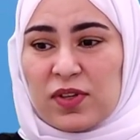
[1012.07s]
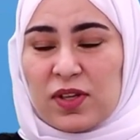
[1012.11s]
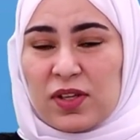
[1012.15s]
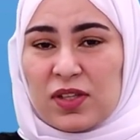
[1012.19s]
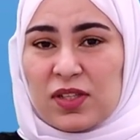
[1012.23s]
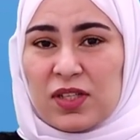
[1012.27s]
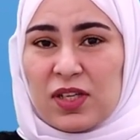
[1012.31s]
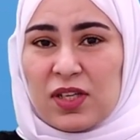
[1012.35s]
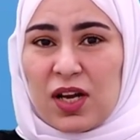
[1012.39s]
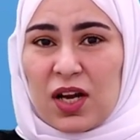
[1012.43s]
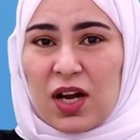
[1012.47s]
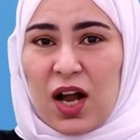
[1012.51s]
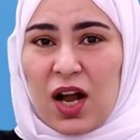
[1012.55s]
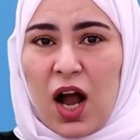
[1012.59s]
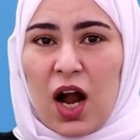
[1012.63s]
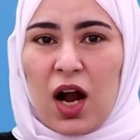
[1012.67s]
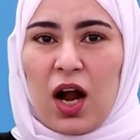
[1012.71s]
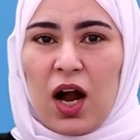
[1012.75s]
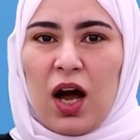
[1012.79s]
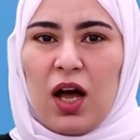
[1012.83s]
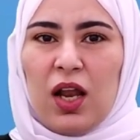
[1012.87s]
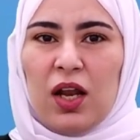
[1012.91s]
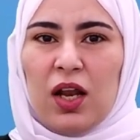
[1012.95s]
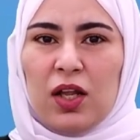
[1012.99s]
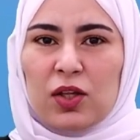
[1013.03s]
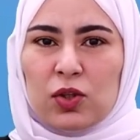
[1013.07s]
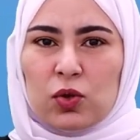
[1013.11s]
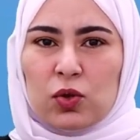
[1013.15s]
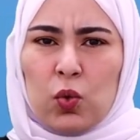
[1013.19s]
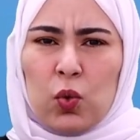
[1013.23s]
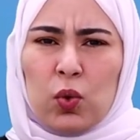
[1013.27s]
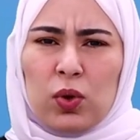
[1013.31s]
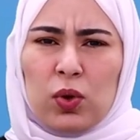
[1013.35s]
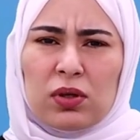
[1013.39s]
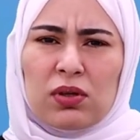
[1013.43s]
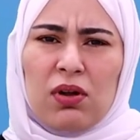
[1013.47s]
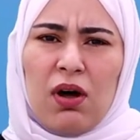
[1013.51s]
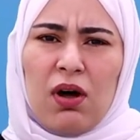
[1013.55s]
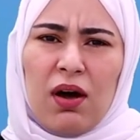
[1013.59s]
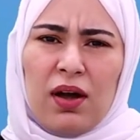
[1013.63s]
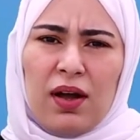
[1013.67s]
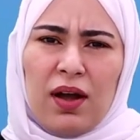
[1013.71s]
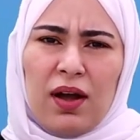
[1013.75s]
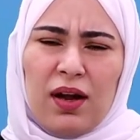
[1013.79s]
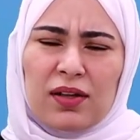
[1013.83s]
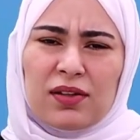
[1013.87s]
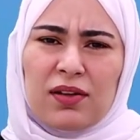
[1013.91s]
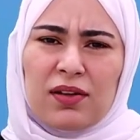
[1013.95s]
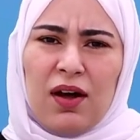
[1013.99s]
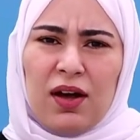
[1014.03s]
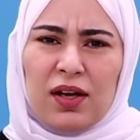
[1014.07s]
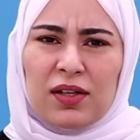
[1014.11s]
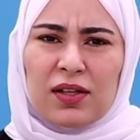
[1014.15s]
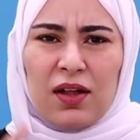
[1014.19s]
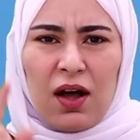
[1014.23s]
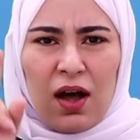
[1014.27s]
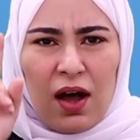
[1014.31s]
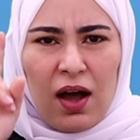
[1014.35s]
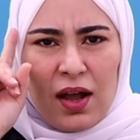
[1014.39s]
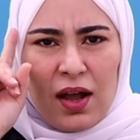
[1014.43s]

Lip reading: What are you going to tell them?